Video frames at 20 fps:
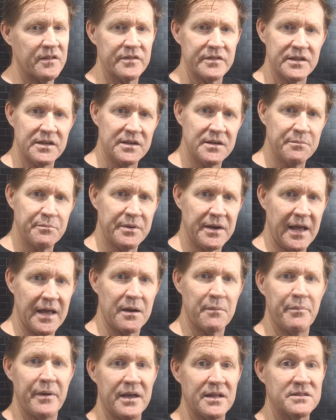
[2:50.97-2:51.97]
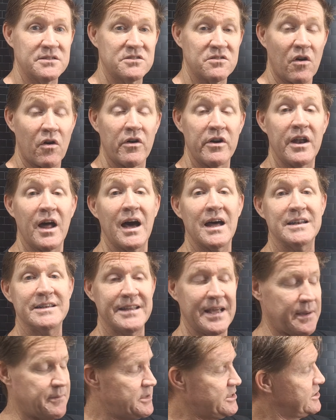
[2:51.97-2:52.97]
the banana bends are not
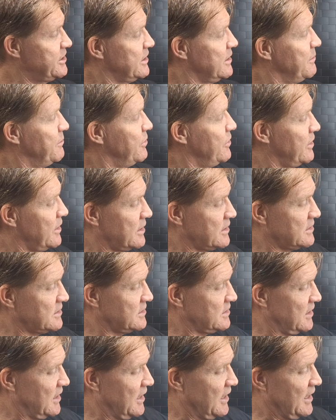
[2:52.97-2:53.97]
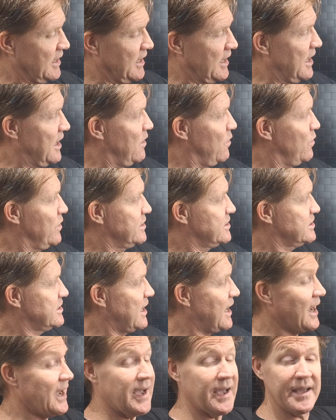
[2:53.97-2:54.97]
damaging the books, which
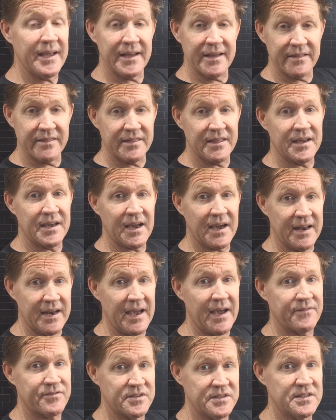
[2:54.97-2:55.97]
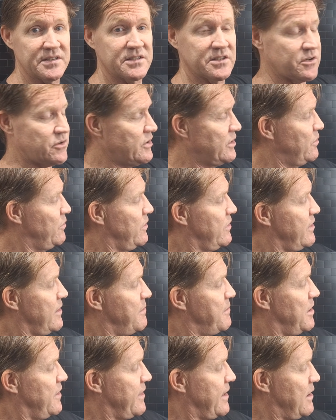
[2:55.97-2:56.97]
I think I'd have to disagree with
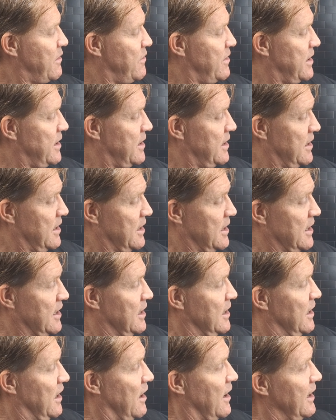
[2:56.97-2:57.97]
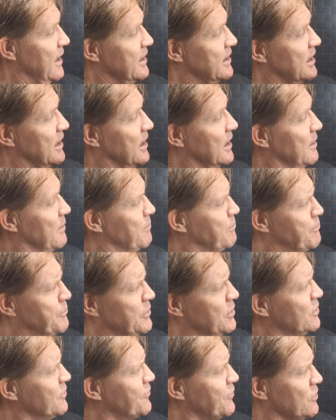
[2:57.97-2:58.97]
them on that one. All right,
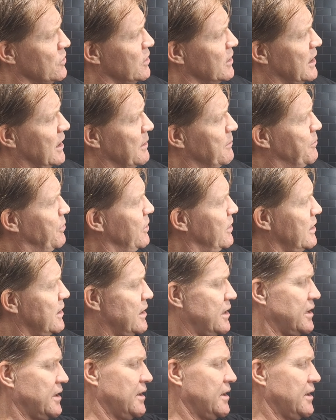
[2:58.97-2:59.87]
beautiful looking book,